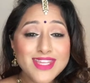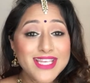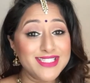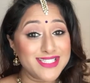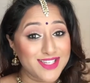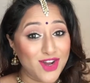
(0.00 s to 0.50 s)

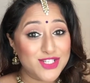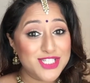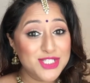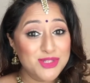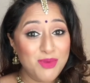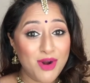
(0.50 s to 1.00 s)
It's
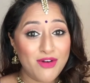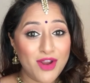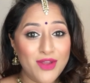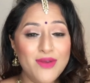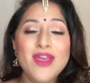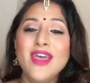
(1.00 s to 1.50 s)
starting
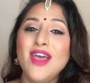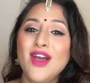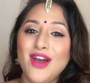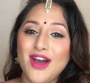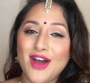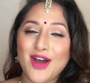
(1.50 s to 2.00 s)
tomorrow,
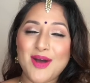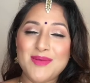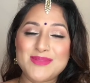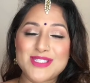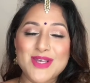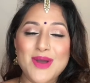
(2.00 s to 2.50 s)

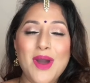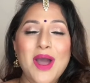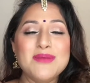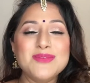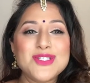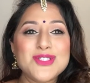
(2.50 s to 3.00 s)
so
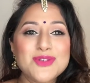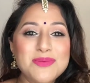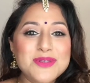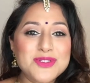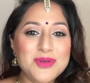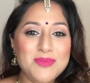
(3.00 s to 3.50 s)
I'm
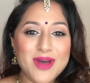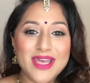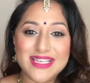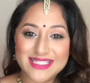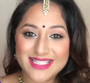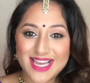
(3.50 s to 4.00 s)
super
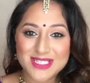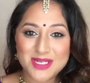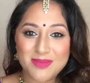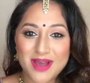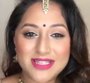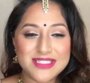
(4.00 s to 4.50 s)
excited
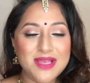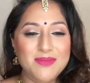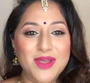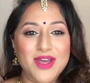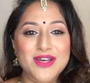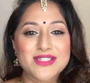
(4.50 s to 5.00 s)
about it
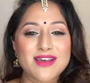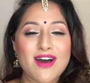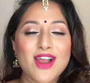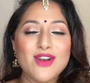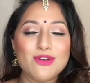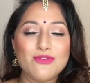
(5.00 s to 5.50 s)
because
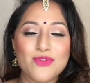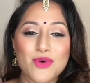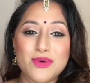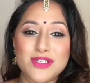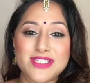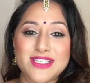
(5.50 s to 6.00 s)
I look
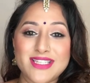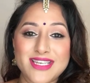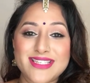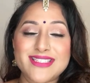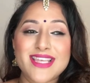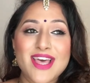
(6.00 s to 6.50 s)
forward to
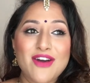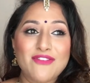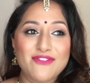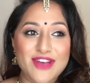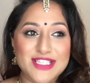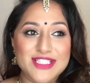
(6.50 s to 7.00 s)
this
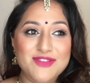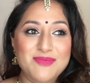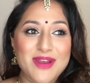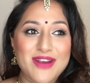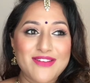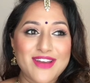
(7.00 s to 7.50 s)
festive
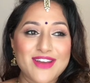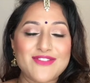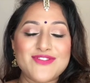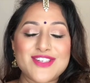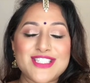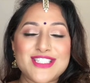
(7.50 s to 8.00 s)
period
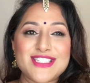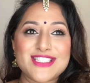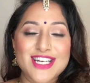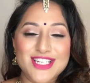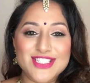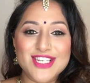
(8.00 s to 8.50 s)
for
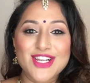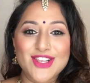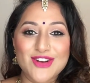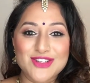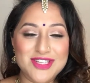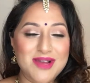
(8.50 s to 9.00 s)
such a
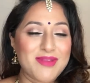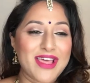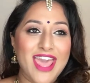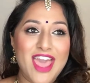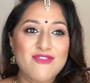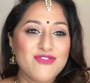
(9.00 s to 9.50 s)
long time.
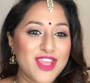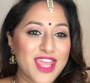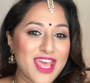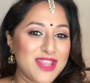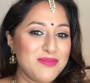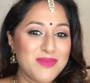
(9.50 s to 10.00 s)
Like every
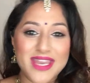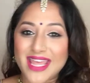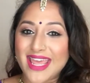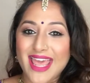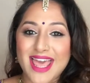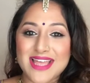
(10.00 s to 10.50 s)
year, the minute
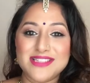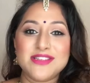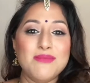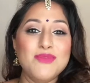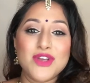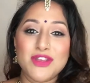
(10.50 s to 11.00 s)
it ends,
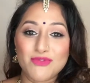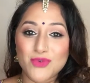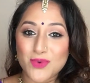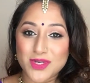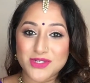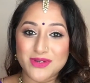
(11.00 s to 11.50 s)
I'm looking
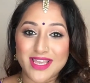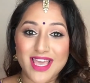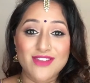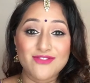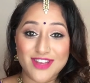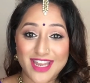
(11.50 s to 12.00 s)
forward to it
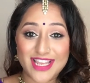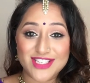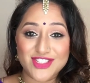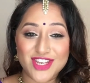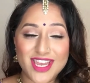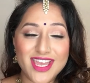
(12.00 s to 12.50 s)
again for
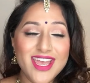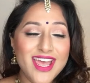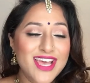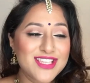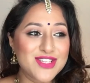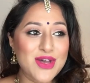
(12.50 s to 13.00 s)
next year.
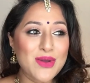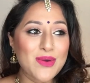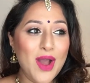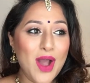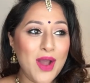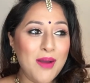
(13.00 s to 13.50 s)
So
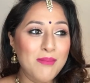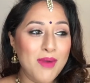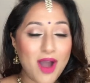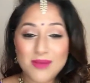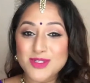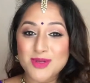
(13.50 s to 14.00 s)

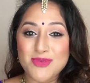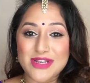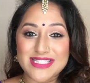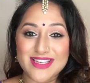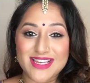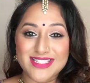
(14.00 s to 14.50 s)
I'm super
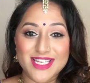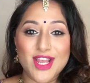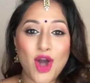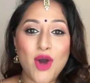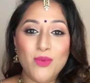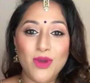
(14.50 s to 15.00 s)
excited,
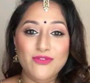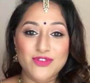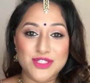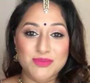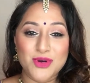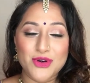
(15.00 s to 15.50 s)
can't wait for
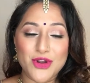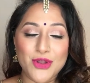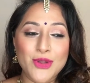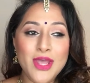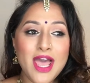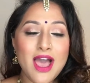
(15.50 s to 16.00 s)
tomorrow.